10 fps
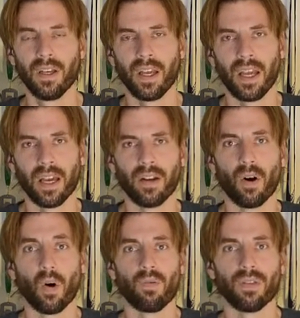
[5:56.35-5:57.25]
and
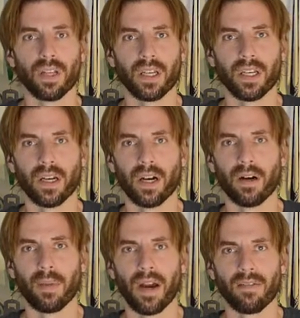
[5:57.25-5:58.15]
hopefully
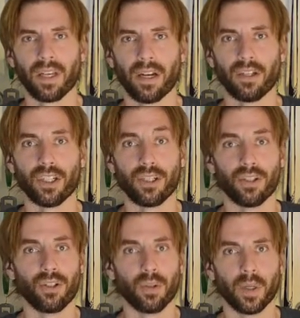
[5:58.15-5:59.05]
um, have the energy to
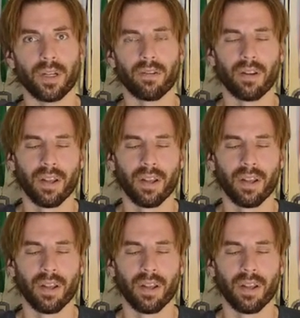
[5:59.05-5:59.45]
do it.